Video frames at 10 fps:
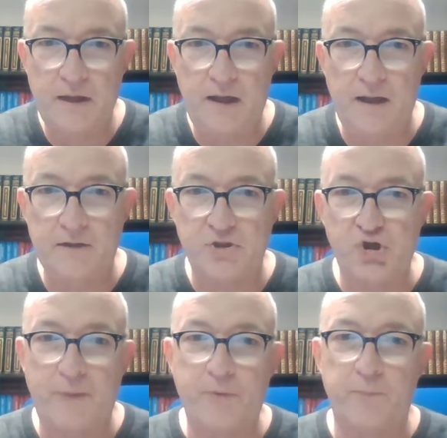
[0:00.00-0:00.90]
and the
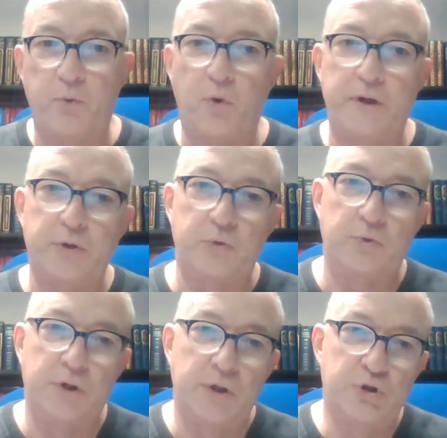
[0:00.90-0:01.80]
shepherd boy
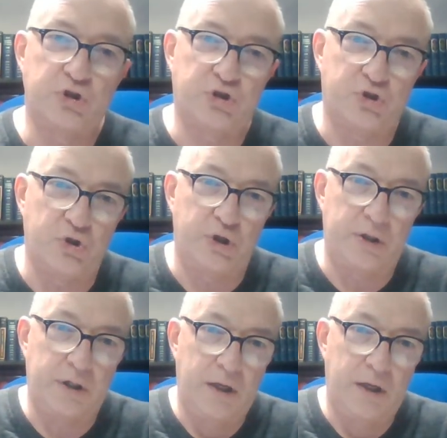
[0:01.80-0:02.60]
who stood